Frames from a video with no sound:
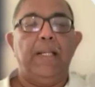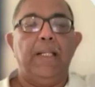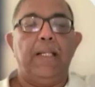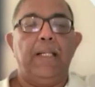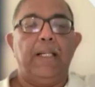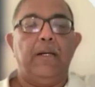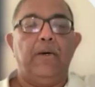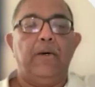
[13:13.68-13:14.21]

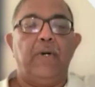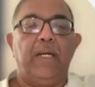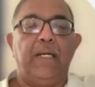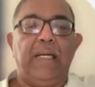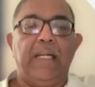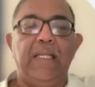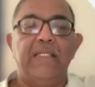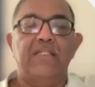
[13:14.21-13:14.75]
or
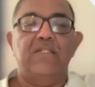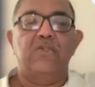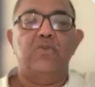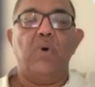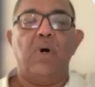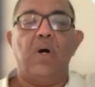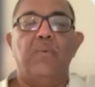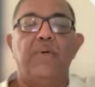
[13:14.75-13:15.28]
at least
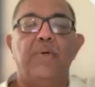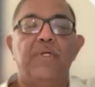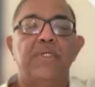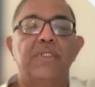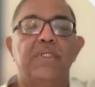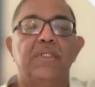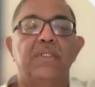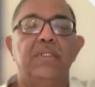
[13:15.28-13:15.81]
2
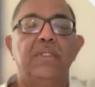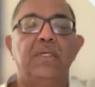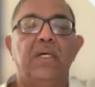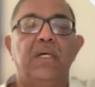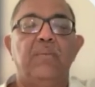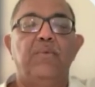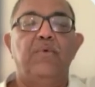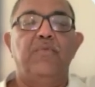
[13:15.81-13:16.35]
hours
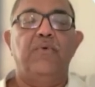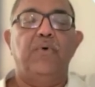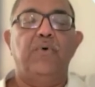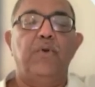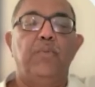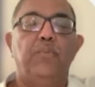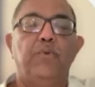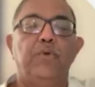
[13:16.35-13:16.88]

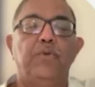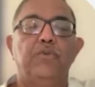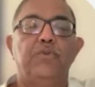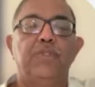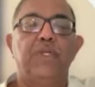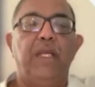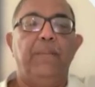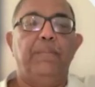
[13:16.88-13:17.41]
before you put to
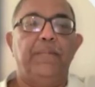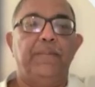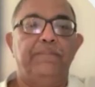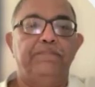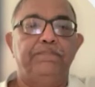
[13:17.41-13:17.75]
sleep.